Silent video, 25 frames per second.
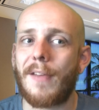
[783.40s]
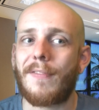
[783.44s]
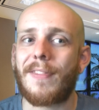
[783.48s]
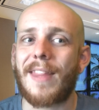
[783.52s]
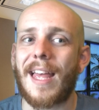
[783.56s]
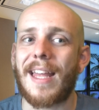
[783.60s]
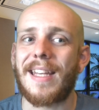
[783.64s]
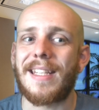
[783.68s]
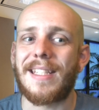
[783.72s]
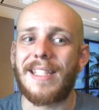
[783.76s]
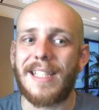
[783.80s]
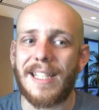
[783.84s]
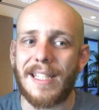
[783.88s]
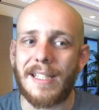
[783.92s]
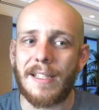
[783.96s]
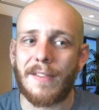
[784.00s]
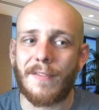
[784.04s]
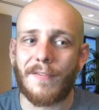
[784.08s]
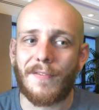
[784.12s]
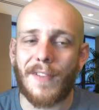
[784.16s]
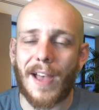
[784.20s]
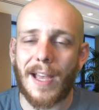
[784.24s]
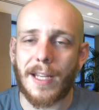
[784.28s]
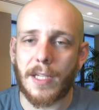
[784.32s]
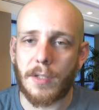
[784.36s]
if that didn't
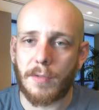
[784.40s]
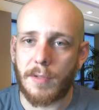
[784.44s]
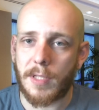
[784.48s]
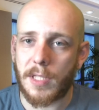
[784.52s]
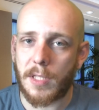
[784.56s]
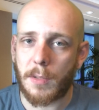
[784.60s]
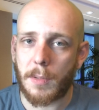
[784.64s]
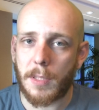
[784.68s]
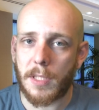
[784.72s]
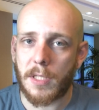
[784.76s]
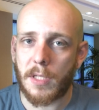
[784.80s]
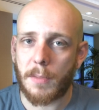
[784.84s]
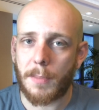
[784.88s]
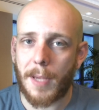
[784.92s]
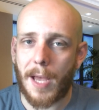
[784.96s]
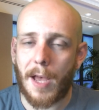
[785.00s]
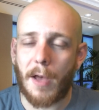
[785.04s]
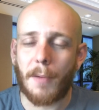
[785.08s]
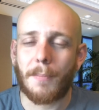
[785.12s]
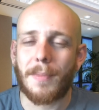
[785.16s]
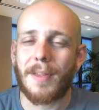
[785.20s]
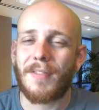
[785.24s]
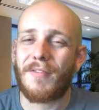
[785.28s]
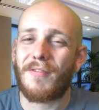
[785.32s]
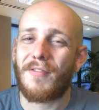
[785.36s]
factor into it
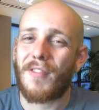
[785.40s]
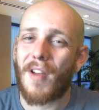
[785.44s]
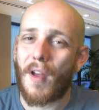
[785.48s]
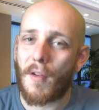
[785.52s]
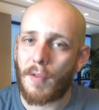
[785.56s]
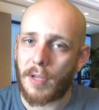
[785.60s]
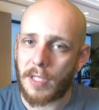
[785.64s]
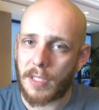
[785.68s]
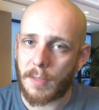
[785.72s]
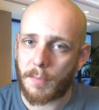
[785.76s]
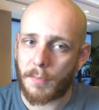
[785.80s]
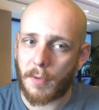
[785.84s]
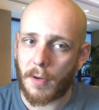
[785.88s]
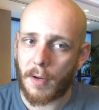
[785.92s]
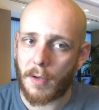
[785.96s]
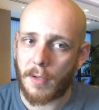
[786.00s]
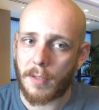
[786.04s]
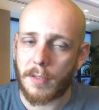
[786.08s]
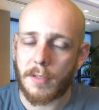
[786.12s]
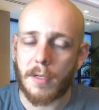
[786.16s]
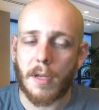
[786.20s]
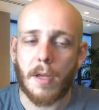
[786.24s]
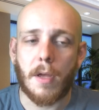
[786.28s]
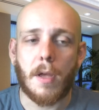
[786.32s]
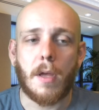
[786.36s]
somehow, I'd be very
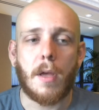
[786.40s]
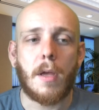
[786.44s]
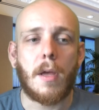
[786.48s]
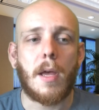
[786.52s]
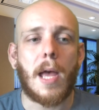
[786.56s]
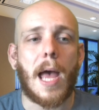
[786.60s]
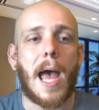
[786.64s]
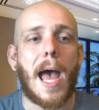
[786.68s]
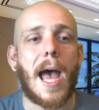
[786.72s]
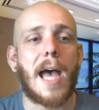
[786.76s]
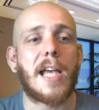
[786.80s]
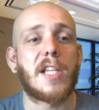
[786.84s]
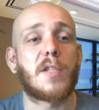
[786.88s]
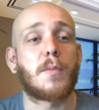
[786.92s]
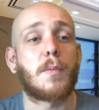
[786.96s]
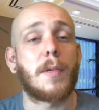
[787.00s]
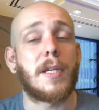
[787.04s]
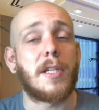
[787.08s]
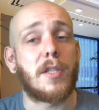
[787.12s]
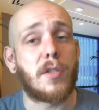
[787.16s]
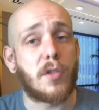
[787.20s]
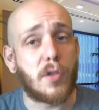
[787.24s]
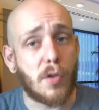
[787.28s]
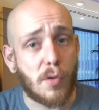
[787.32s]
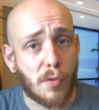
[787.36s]
surprised. As
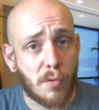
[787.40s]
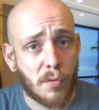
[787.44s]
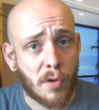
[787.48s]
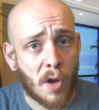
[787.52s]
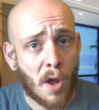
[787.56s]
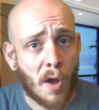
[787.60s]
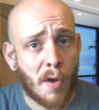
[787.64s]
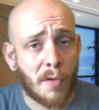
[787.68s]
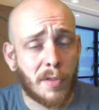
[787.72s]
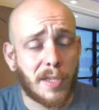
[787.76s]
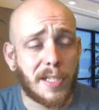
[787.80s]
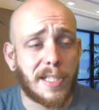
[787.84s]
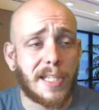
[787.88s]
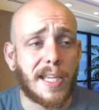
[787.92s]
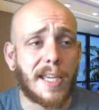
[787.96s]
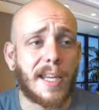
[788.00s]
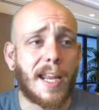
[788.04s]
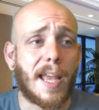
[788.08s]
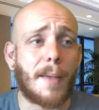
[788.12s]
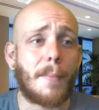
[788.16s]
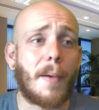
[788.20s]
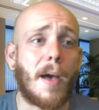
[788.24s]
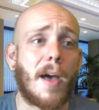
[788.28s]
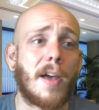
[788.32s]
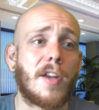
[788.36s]
we do know, the
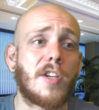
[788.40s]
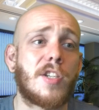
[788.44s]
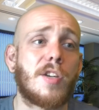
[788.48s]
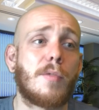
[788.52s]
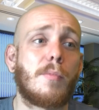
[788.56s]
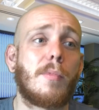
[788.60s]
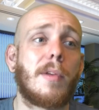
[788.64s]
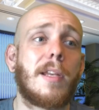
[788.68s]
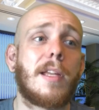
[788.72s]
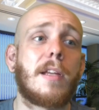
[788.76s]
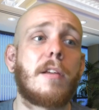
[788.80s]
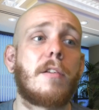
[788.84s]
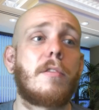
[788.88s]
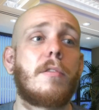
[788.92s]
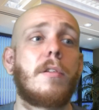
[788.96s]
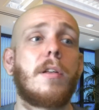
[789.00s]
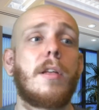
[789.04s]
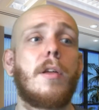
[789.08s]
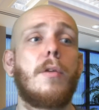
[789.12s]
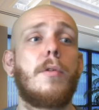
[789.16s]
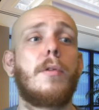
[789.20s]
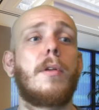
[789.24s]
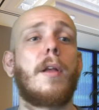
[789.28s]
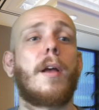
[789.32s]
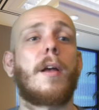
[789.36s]
DNA partnership will
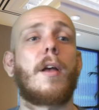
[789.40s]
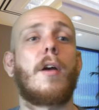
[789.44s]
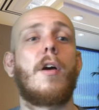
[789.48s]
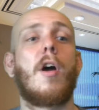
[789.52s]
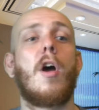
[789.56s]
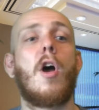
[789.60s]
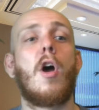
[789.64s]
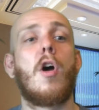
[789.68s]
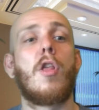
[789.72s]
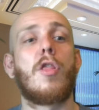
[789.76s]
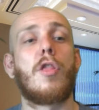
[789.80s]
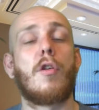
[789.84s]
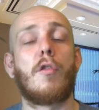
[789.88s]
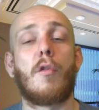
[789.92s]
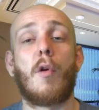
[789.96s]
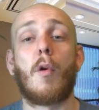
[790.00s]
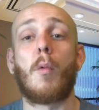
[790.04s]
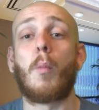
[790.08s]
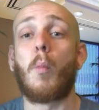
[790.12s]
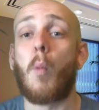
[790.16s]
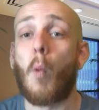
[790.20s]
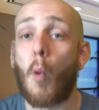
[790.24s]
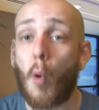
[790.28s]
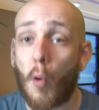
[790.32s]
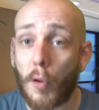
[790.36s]
include like the
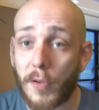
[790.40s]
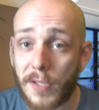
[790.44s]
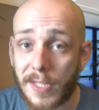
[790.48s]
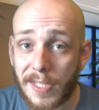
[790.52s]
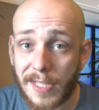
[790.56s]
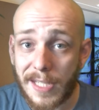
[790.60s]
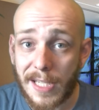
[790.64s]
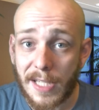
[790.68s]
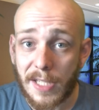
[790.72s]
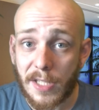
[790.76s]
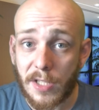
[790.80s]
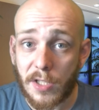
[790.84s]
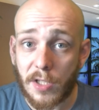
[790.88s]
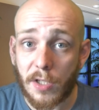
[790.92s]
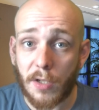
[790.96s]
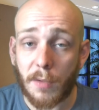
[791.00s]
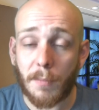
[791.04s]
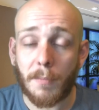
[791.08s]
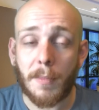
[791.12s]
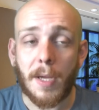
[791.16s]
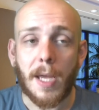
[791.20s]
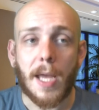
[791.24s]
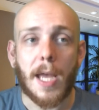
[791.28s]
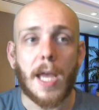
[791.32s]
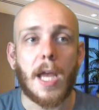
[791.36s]
reward
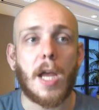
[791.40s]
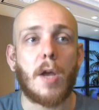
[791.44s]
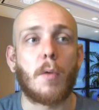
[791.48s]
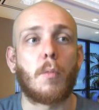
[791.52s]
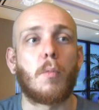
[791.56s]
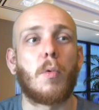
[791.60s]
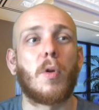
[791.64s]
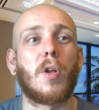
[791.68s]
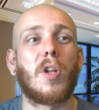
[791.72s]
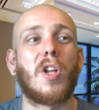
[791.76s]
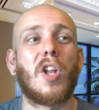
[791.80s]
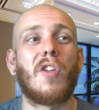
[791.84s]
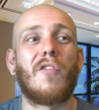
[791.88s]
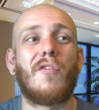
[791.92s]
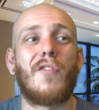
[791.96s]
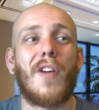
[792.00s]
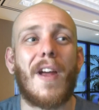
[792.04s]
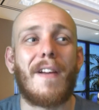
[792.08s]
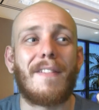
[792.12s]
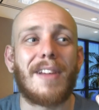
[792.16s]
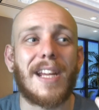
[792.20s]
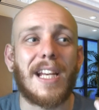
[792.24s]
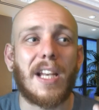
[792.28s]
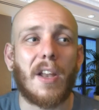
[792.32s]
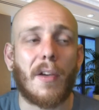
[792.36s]
system. It will
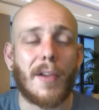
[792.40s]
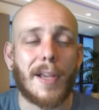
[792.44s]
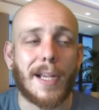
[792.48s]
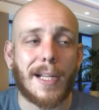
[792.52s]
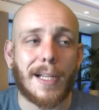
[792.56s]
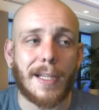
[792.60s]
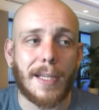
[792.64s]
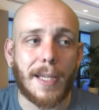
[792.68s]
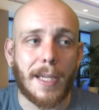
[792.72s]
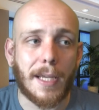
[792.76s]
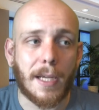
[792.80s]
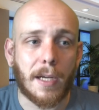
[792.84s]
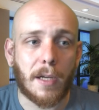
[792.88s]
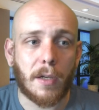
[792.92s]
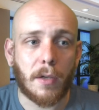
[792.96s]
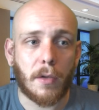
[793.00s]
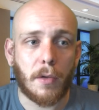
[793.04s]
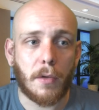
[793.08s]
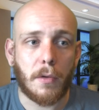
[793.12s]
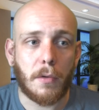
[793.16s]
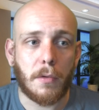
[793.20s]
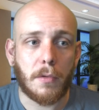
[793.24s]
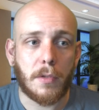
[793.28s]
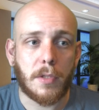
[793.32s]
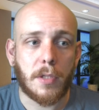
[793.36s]
very likely
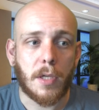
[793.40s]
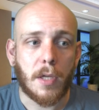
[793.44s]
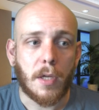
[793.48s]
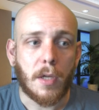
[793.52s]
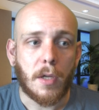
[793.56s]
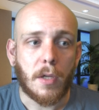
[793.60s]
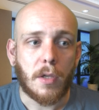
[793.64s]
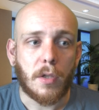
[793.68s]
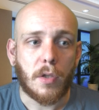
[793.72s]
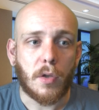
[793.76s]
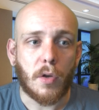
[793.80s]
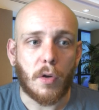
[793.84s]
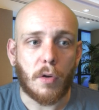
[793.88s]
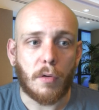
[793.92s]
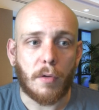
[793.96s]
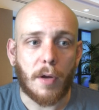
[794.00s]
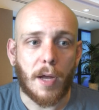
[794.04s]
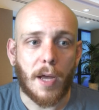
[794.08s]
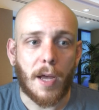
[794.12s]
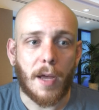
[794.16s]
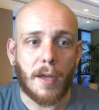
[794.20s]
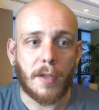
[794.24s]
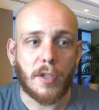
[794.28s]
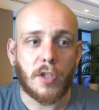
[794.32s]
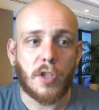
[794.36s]
include
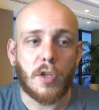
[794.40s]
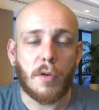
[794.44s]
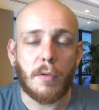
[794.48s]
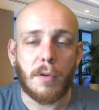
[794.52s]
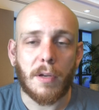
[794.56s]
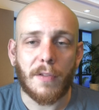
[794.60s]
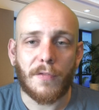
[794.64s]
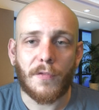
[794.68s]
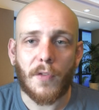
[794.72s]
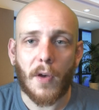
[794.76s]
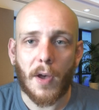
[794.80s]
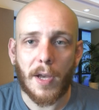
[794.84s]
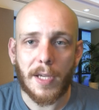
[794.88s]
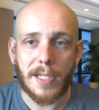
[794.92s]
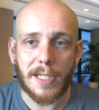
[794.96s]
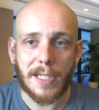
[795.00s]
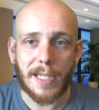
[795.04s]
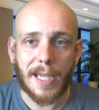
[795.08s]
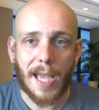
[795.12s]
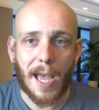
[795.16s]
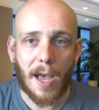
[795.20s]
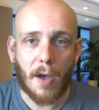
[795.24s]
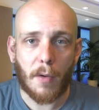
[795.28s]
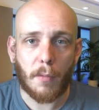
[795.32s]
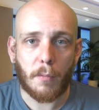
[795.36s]
your unified
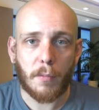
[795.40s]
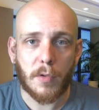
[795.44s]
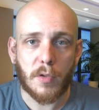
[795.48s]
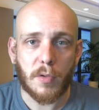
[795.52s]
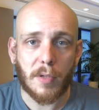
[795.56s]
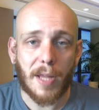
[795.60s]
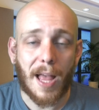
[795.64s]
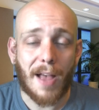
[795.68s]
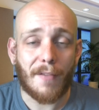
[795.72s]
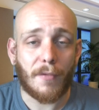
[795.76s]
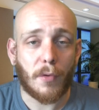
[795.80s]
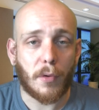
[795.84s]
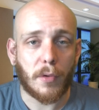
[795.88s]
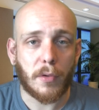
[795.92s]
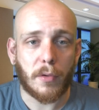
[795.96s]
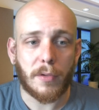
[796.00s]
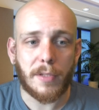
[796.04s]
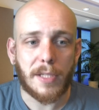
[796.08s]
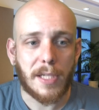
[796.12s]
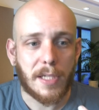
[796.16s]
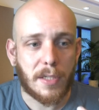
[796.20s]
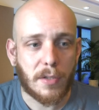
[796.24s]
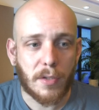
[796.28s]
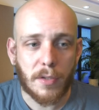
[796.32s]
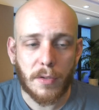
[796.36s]
account, which will have all your
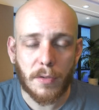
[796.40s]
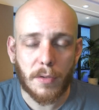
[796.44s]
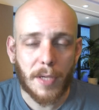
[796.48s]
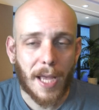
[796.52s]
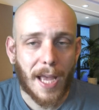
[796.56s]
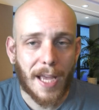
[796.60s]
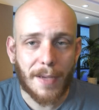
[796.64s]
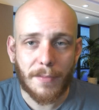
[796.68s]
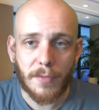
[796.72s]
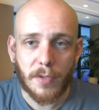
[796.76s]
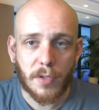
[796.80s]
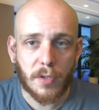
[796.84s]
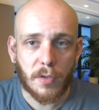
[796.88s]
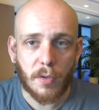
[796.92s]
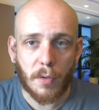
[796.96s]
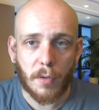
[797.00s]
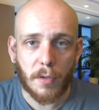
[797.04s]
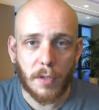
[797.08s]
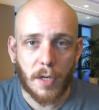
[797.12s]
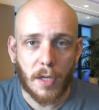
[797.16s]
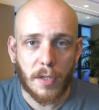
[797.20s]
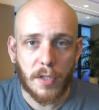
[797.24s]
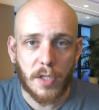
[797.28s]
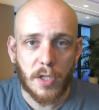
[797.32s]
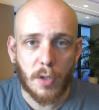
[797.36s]
digital games
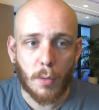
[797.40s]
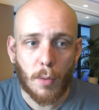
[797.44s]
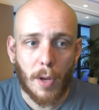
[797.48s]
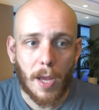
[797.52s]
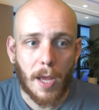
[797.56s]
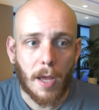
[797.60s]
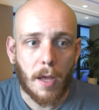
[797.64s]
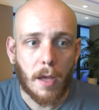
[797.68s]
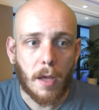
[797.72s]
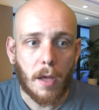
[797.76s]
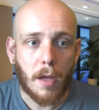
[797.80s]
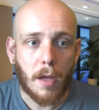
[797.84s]
stored onto it.